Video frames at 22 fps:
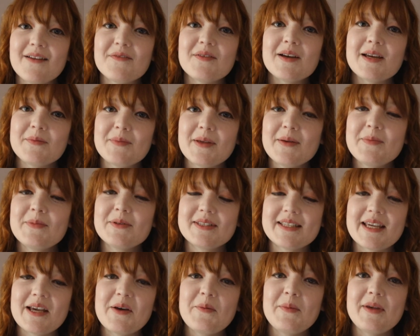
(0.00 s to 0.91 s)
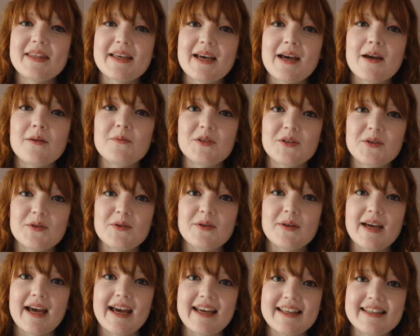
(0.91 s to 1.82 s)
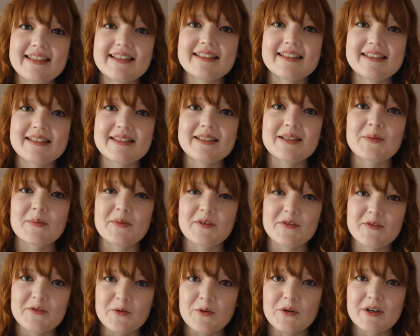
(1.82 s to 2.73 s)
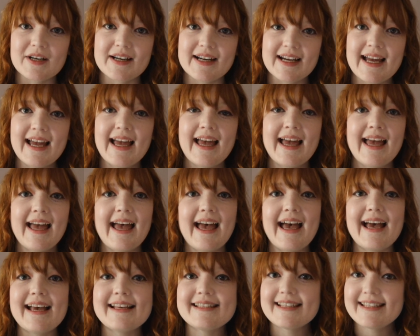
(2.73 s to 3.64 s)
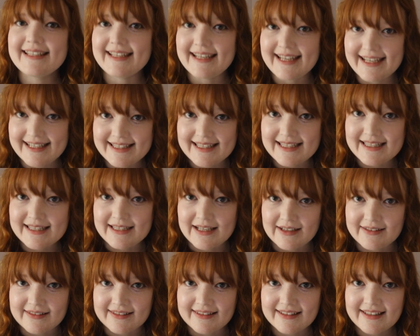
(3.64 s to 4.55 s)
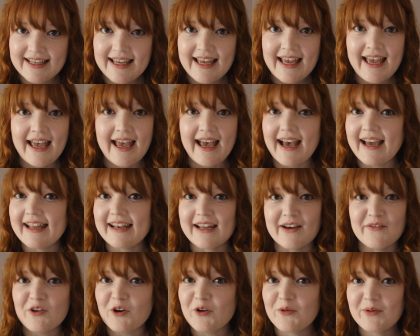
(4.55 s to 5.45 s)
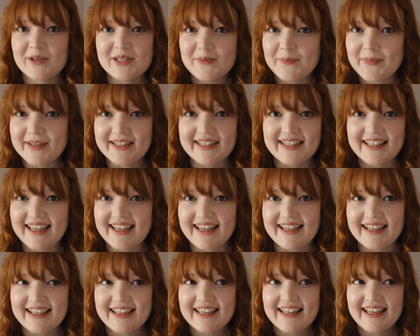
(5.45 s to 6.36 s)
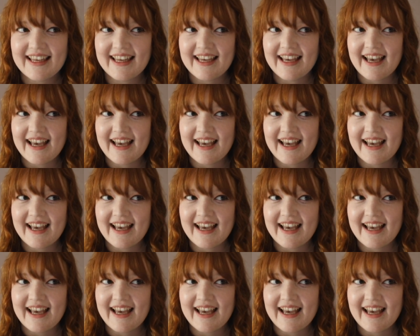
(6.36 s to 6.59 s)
I've had people tell me that I'm too idealistic before as an insult, and I've always been like,